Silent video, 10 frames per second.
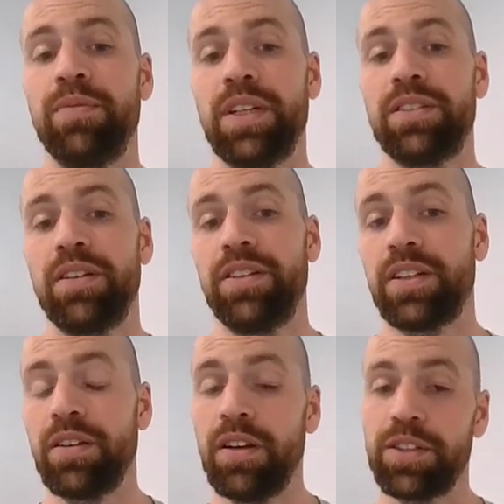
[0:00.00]
based on the
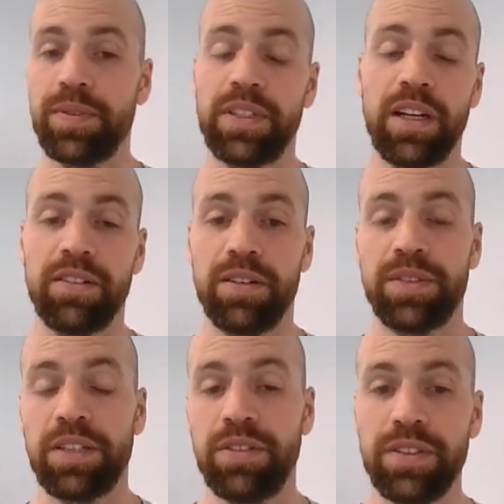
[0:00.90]
acknowledgement
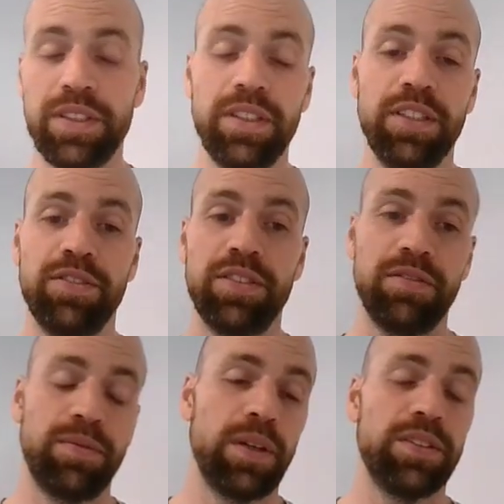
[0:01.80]
telegrams that we received,
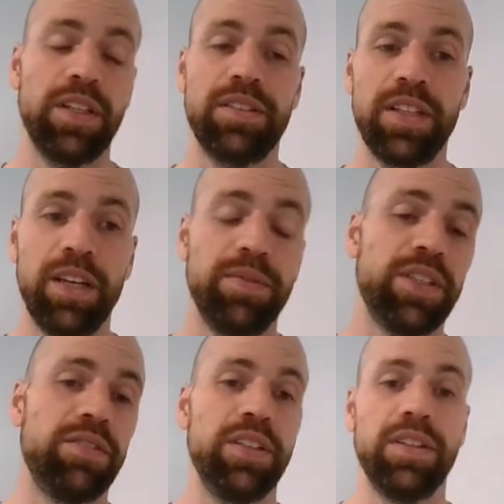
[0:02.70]
process them
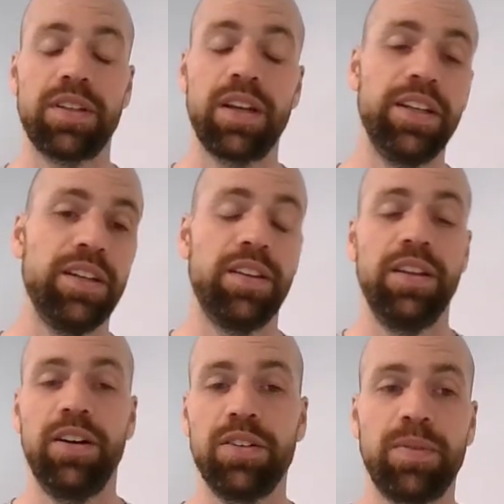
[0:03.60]
and clear
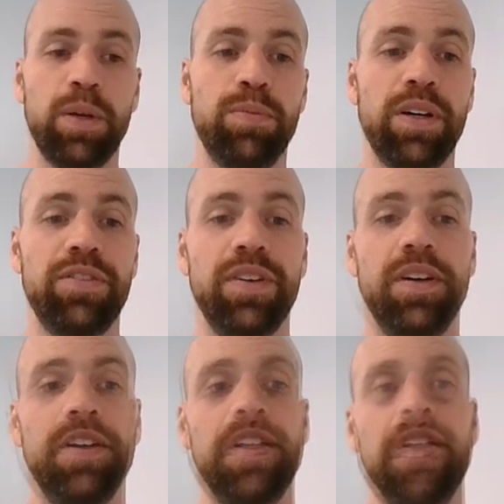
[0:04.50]
the outbound buffer,